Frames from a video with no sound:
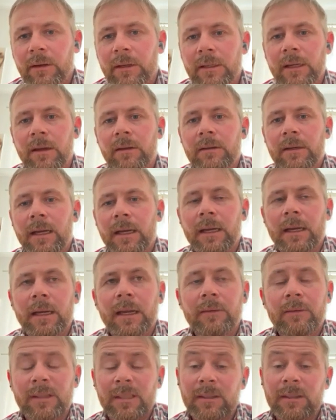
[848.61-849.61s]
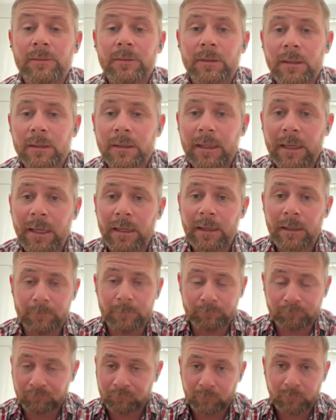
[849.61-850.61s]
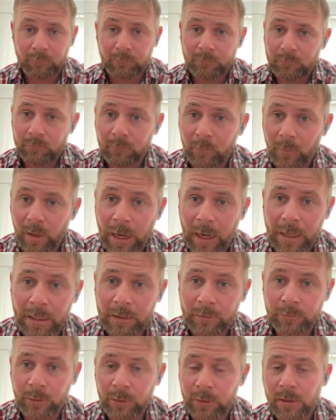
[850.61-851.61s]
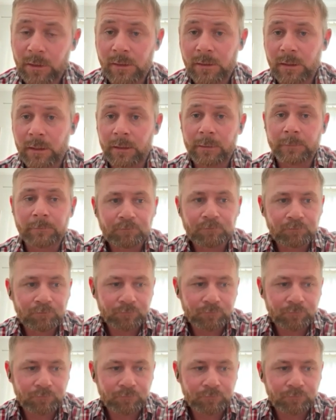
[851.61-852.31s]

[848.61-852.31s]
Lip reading: I don't have a different canter aid versus a